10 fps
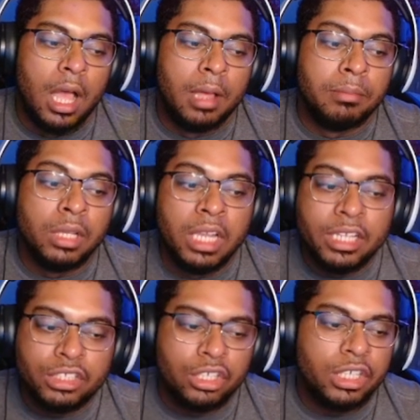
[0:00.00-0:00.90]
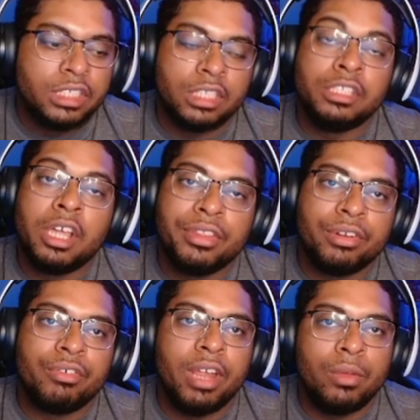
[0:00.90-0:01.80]
Lizard is another
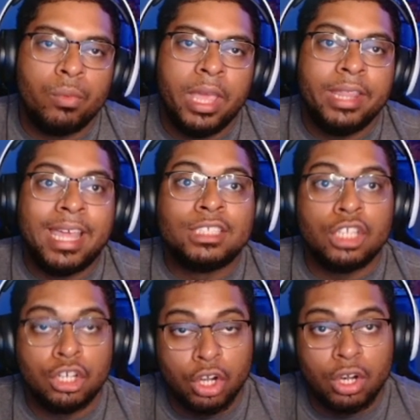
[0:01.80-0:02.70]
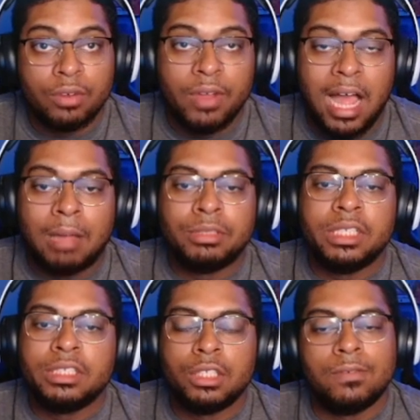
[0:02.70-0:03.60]
great way. That's a curve
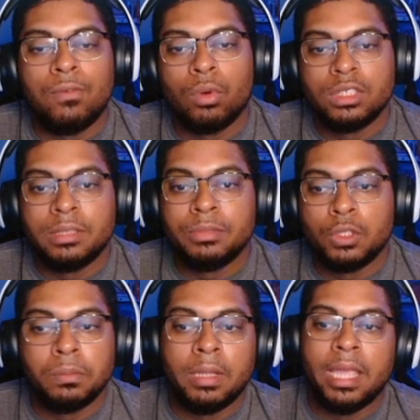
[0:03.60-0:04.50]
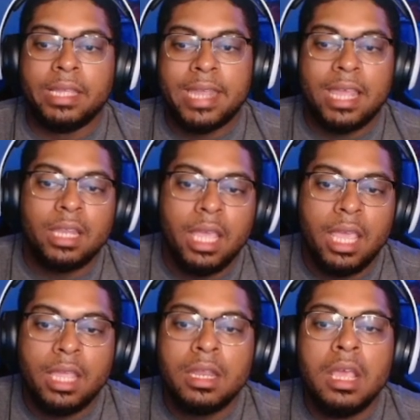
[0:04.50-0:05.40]
option to force them to play in that
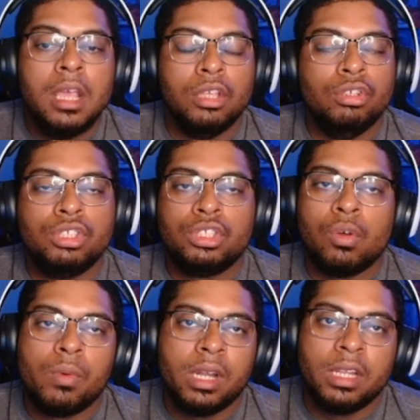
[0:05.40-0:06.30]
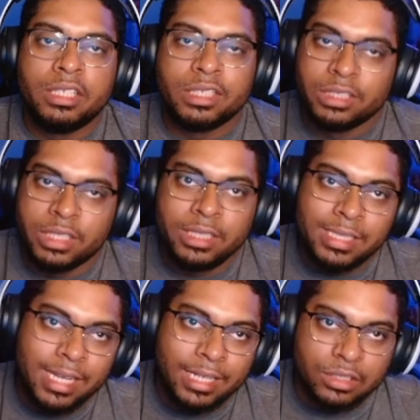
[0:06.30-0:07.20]
lane. You just don't want a Lizard sitting
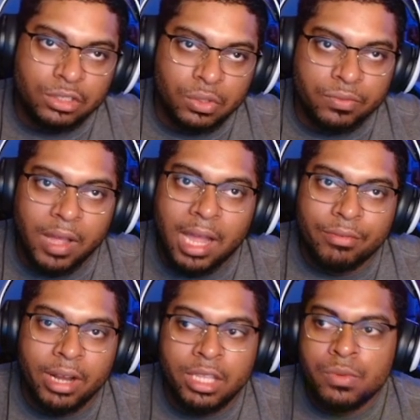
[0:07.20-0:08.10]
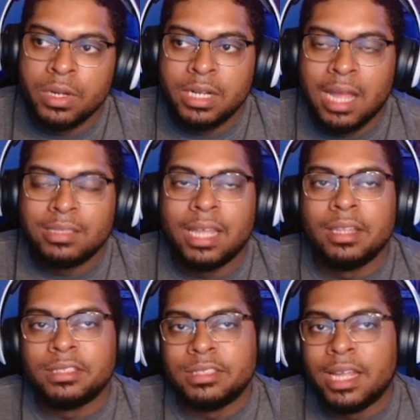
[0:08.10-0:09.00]
there that's a 2/5, right? You want to knock that
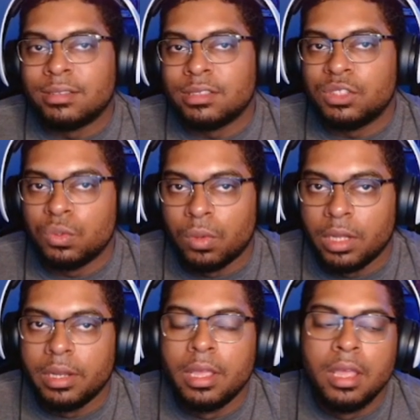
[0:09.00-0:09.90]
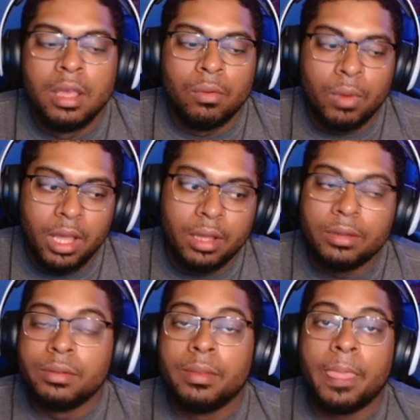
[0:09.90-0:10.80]
Lizard down to 2/1.
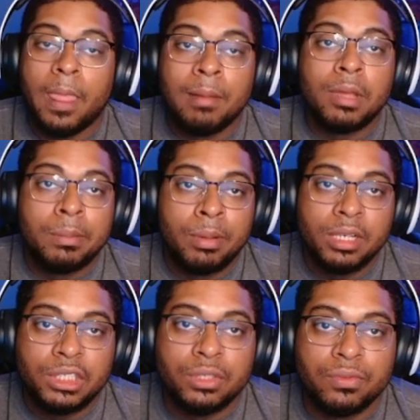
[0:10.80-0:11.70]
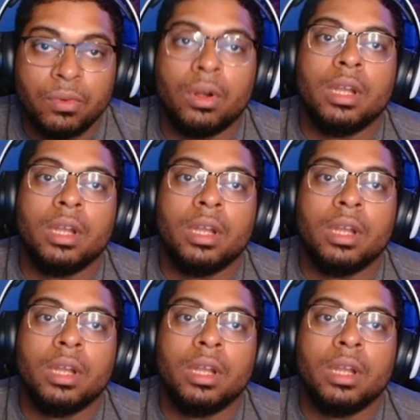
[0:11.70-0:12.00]
Well, I'm gonna punish you for it.